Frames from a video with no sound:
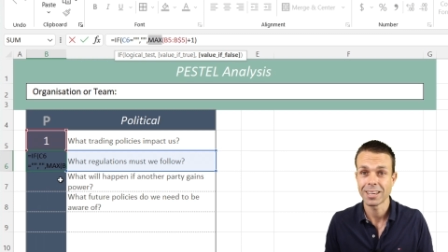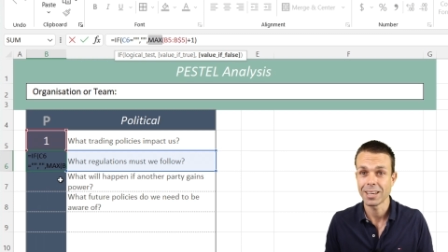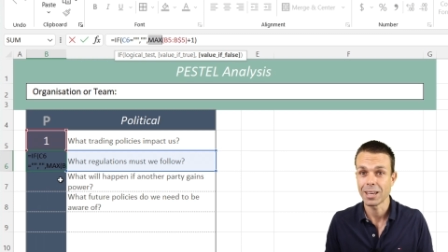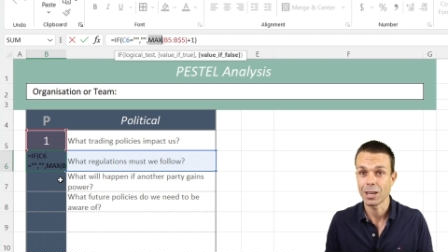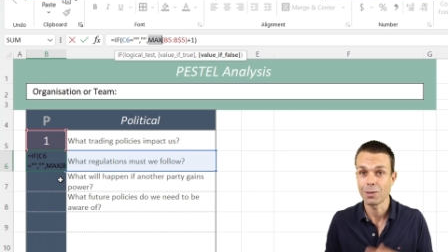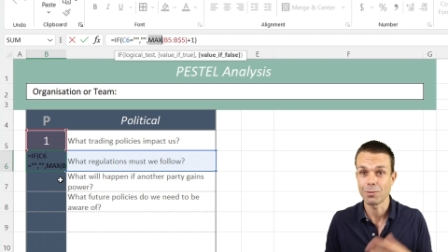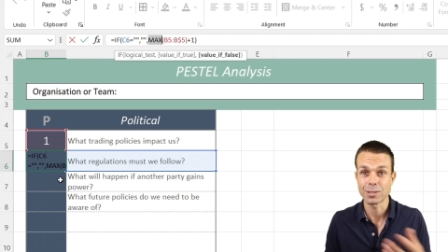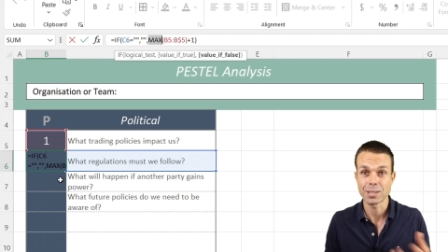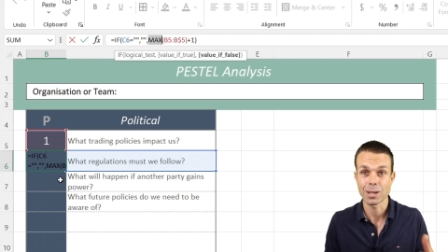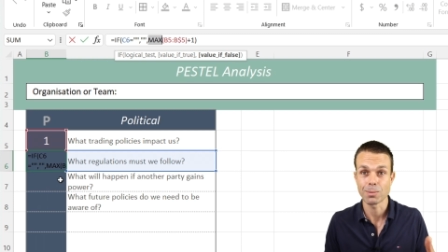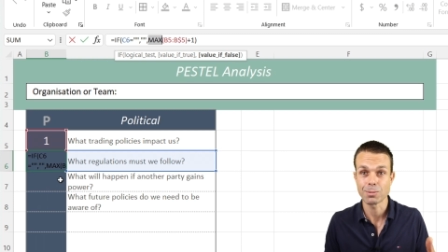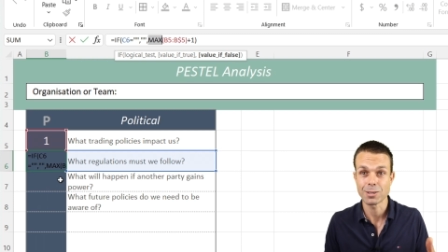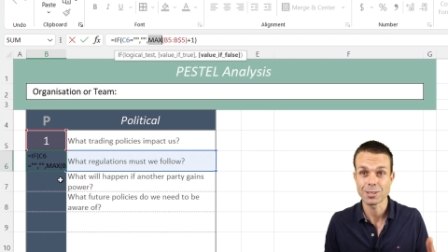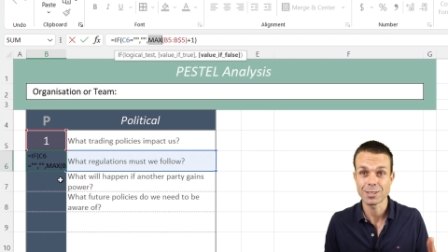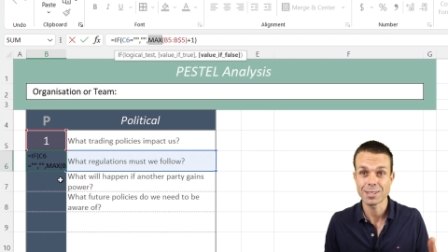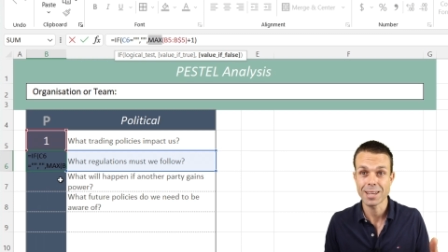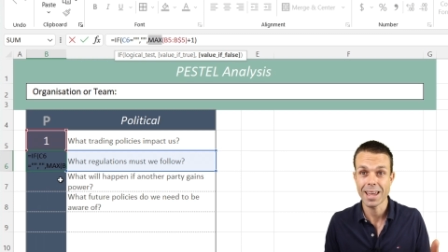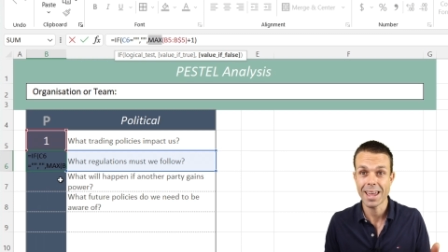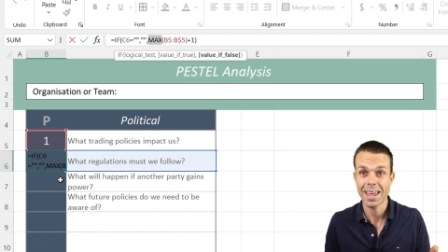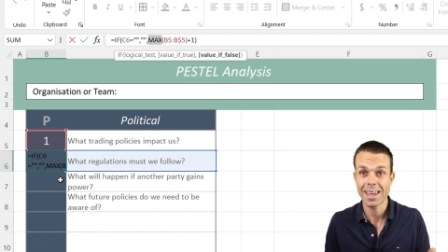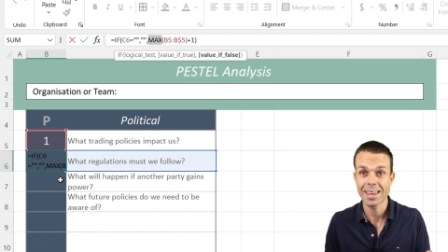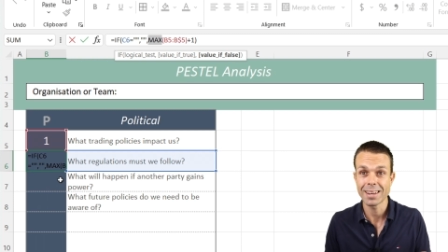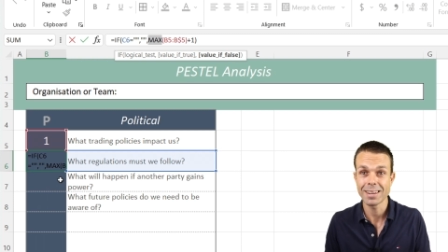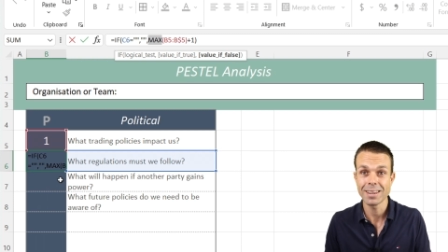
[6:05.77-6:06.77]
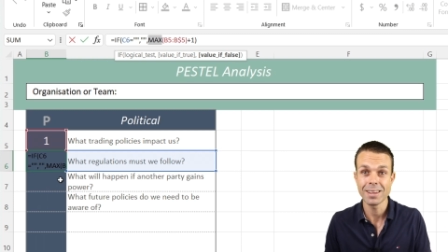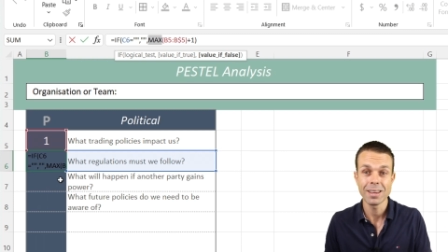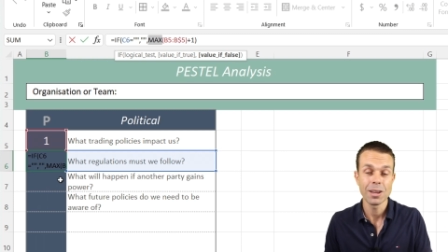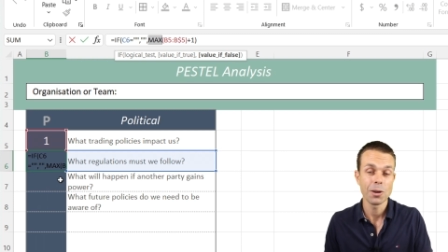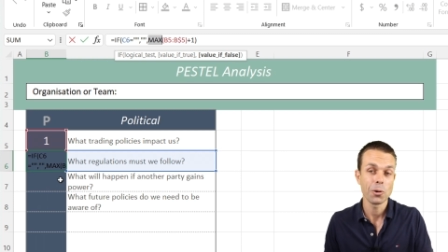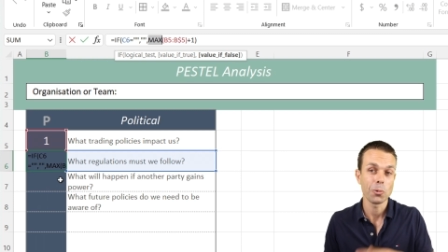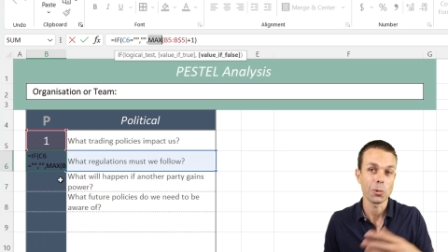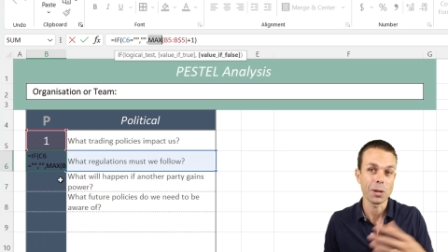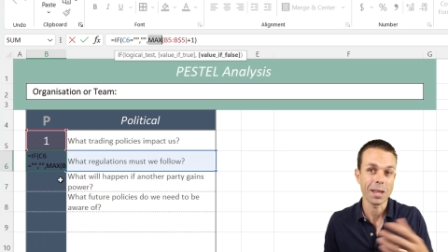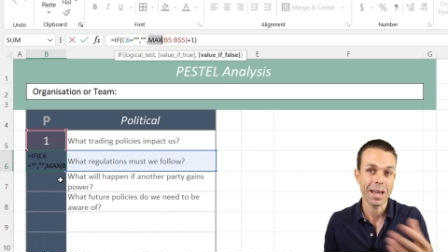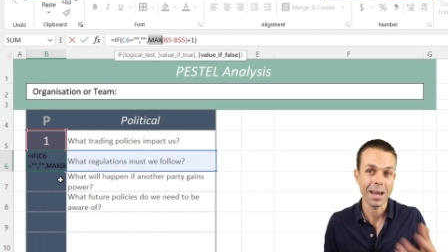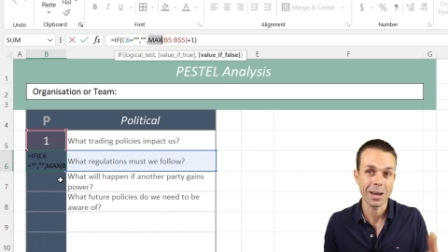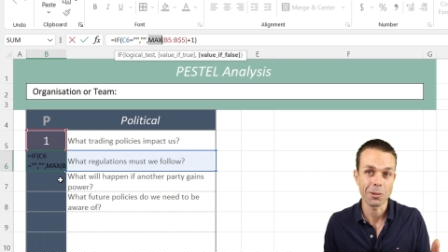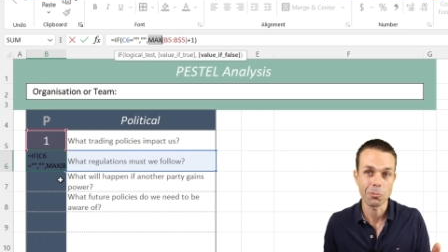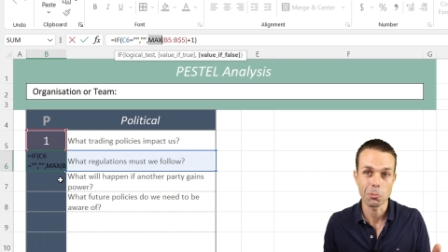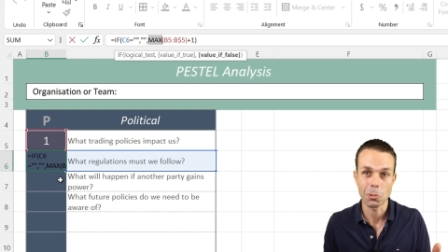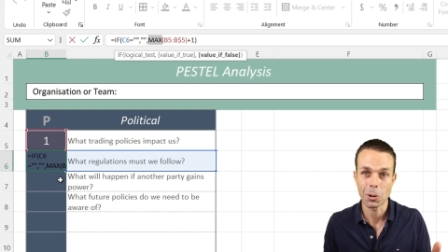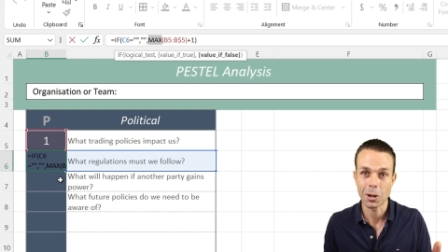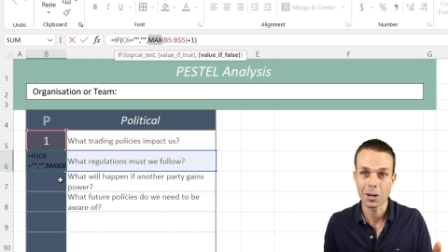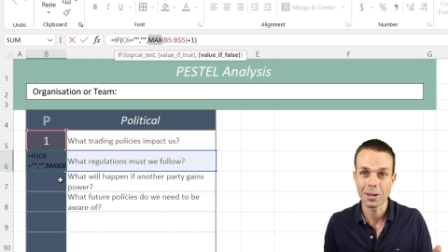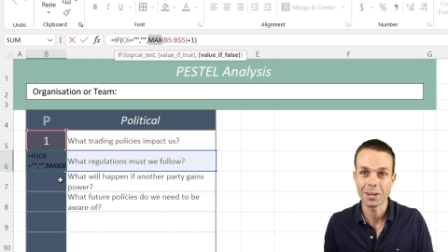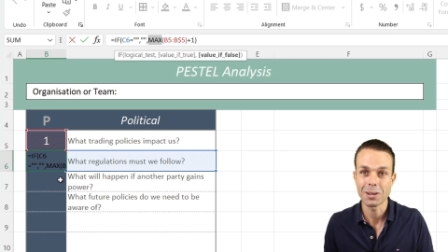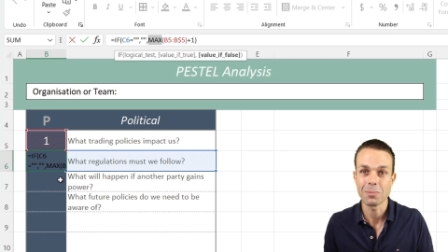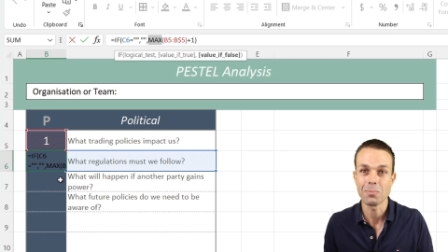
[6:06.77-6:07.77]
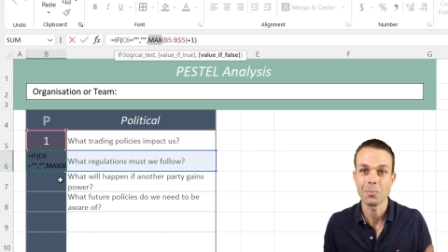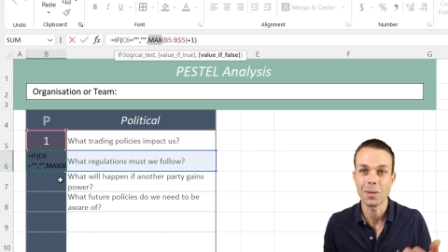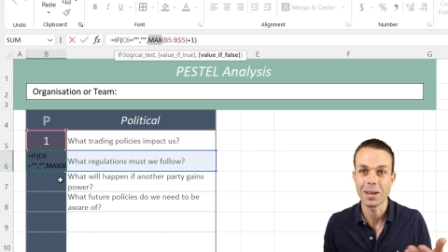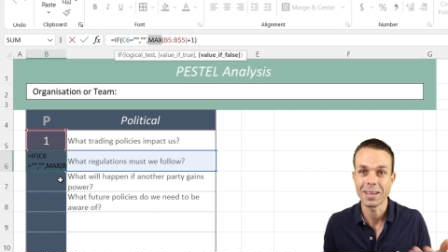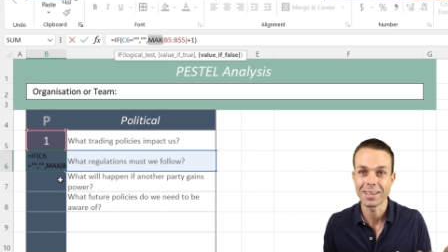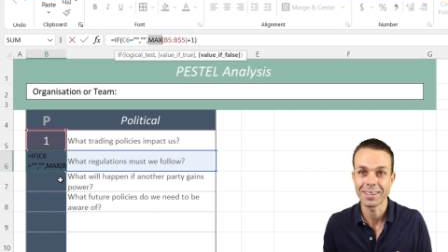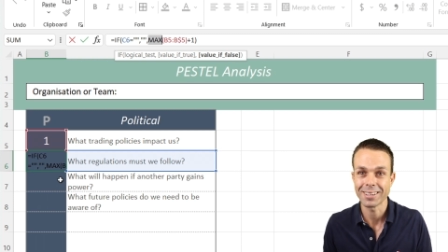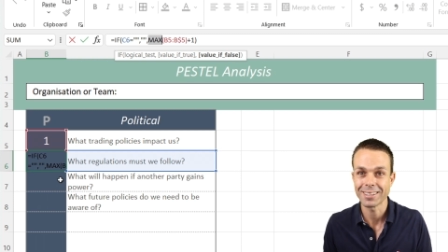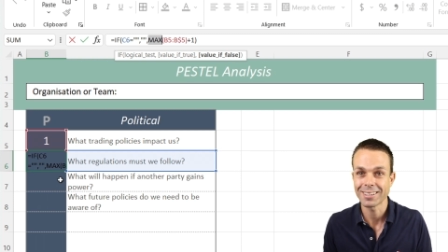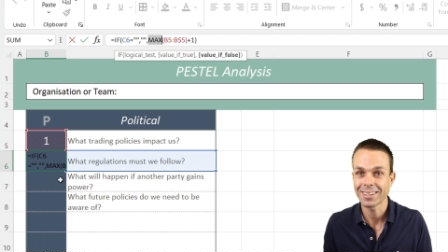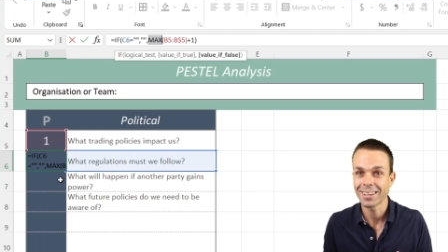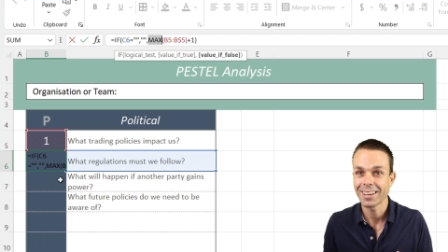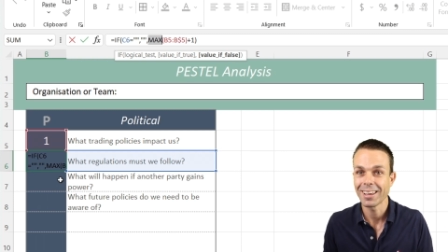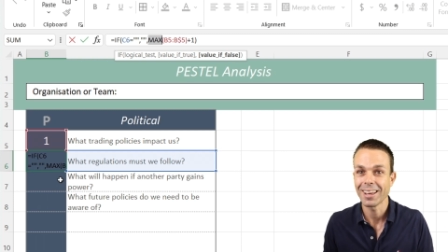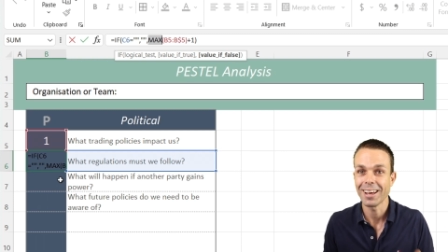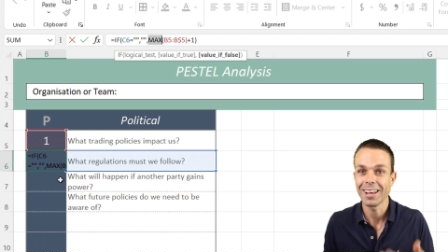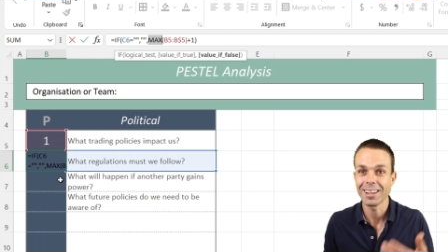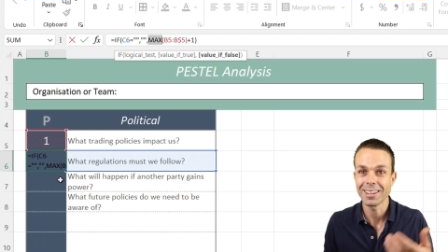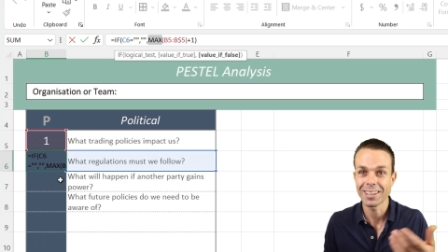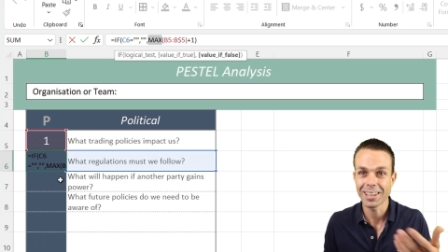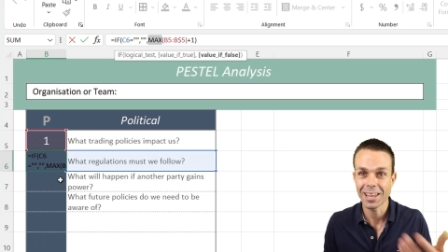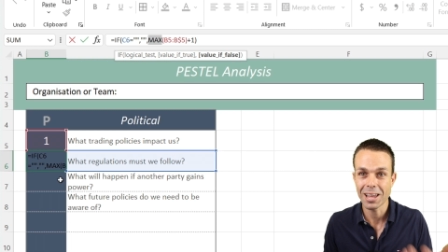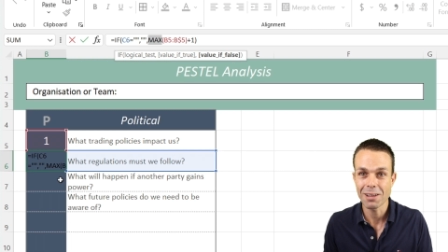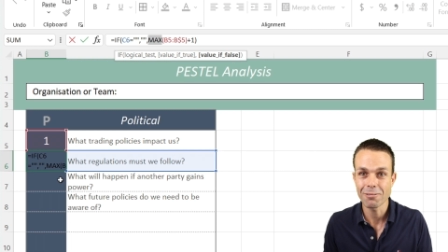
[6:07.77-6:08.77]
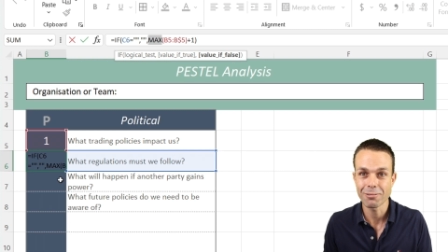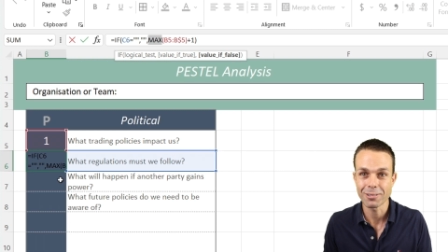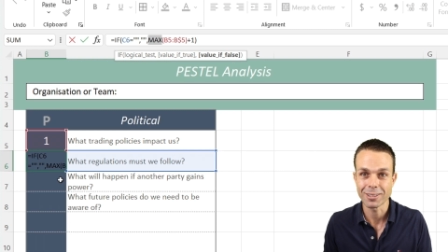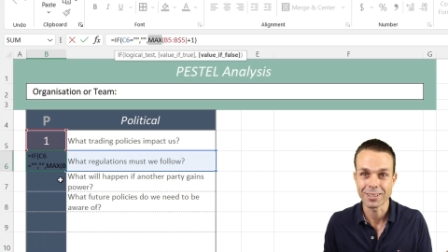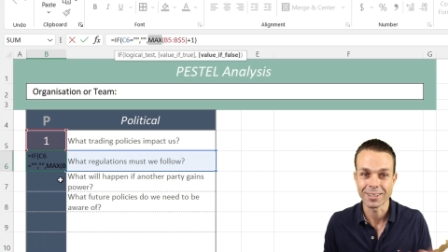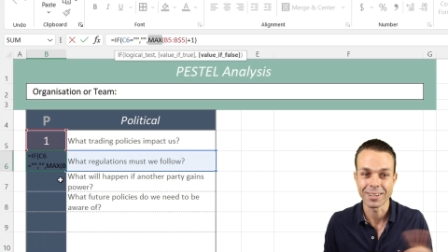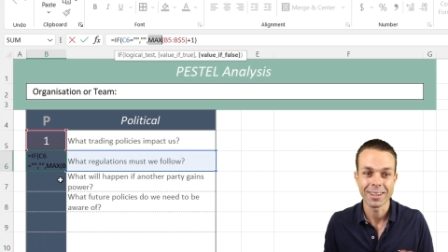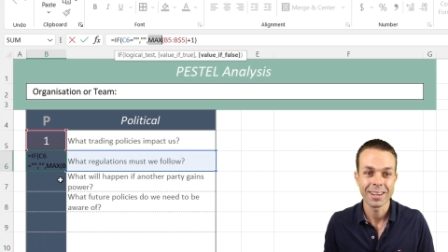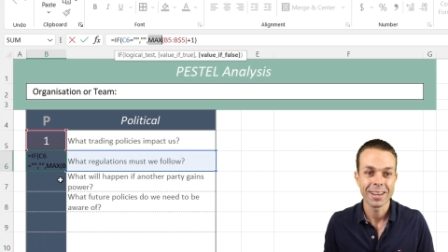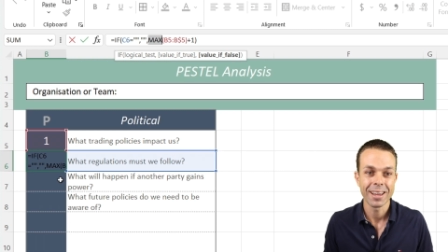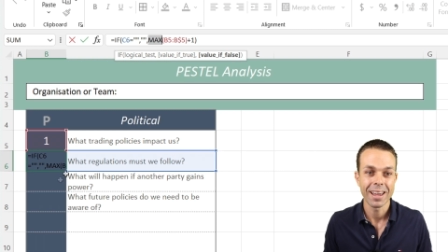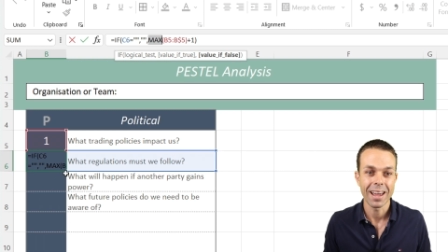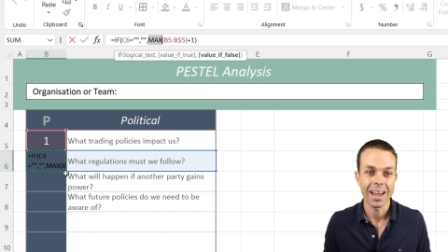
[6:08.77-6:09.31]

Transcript: If it's up to 10, we add one and make it 11.